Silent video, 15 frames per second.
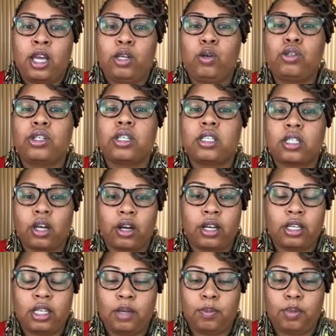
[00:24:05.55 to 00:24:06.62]
You should
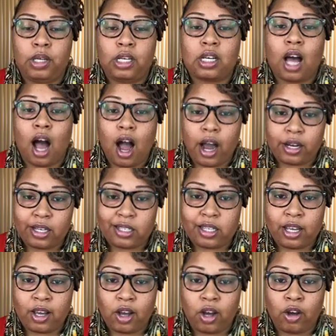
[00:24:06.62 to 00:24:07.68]
certainly be
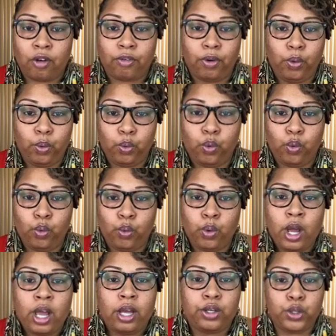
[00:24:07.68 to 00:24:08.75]
cognizant of who
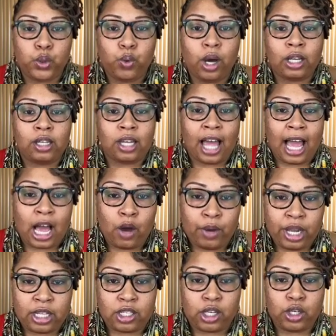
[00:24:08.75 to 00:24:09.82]
you allow
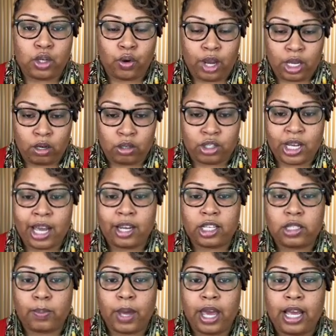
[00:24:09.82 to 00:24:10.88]
into your
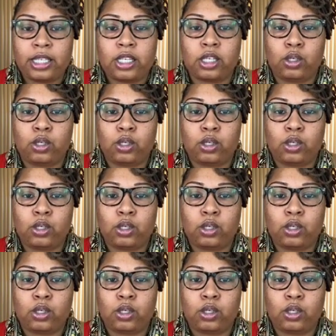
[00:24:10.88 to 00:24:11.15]
energetic space.